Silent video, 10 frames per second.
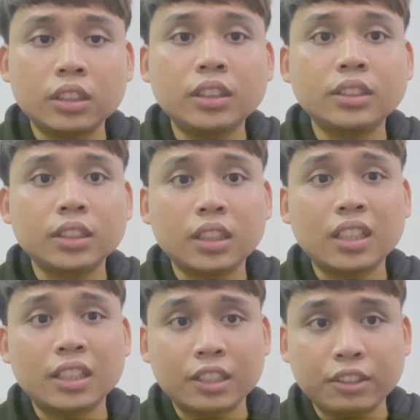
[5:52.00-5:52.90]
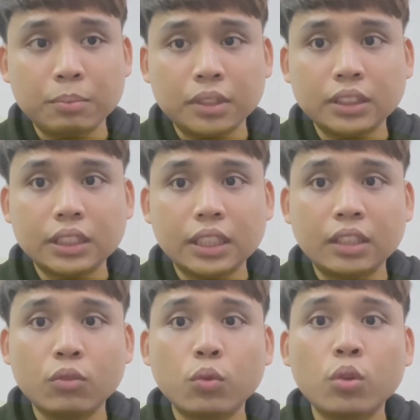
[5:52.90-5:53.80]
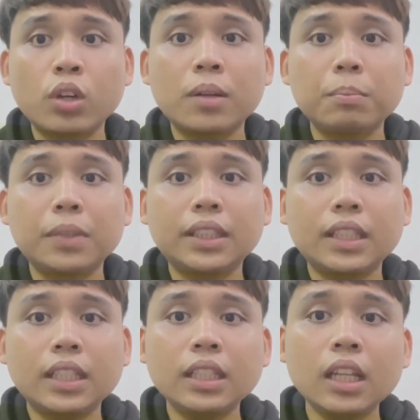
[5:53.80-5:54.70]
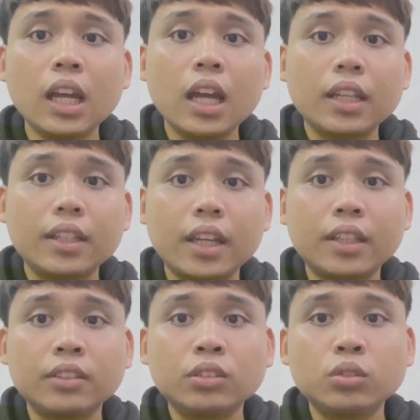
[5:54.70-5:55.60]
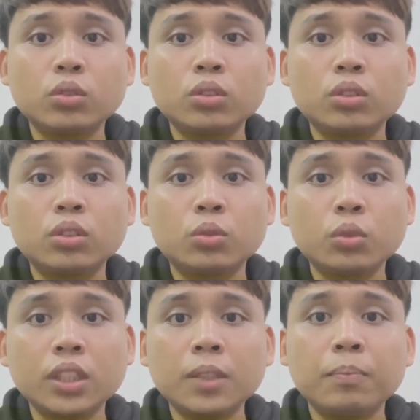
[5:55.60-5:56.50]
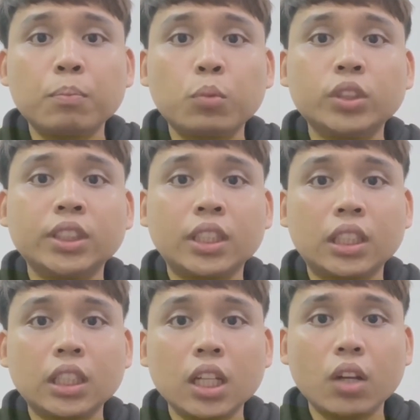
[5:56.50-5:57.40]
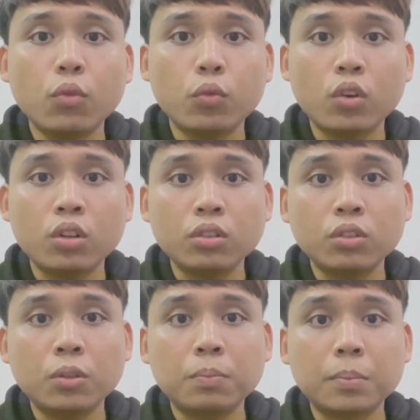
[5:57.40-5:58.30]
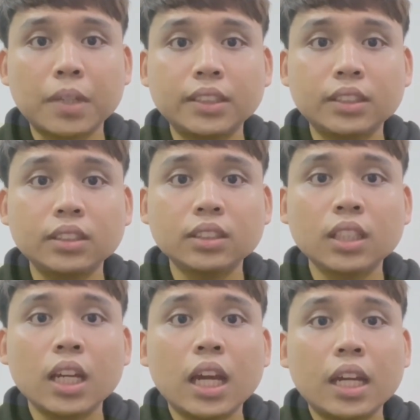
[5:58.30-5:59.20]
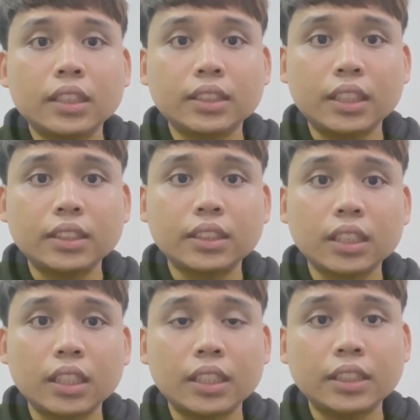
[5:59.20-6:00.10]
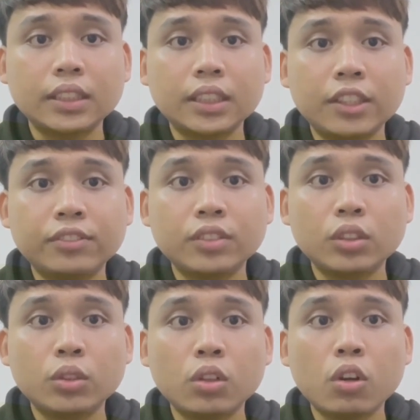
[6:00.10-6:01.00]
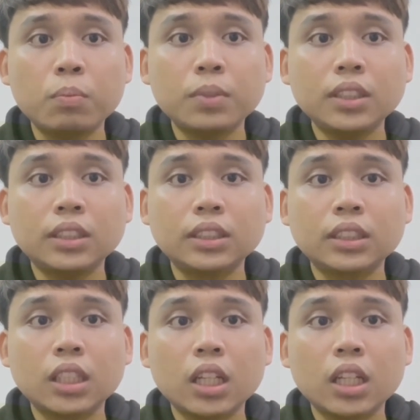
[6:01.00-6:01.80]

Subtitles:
these agreements in follow-up meeting than to keep pushing for compromises, since this gives your opponents